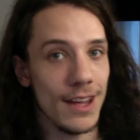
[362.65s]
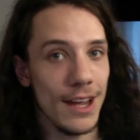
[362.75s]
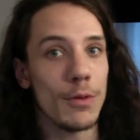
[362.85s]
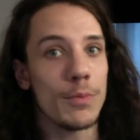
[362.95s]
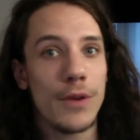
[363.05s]

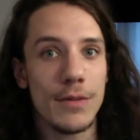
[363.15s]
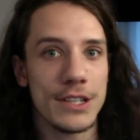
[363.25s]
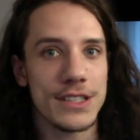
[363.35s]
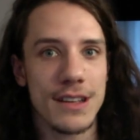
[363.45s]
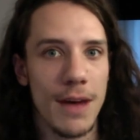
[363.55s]
it will probably
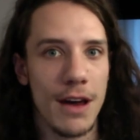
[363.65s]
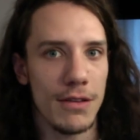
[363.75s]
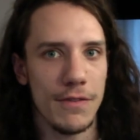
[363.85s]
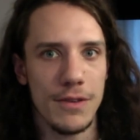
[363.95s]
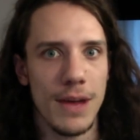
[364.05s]
just come out
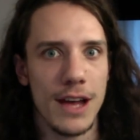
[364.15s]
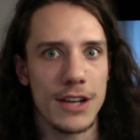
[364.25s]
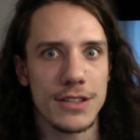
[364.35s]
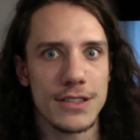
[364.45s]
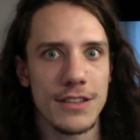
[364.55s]
if you
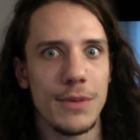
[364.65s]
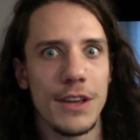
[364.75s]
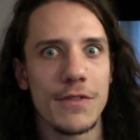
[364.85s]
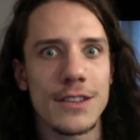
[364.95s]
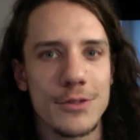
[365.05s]
imagine yourself
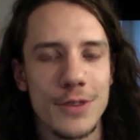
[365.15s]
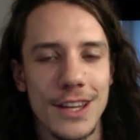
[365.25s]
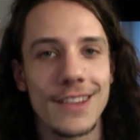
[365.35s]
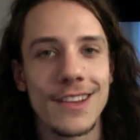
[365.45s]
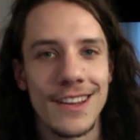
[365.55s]
being frustrated.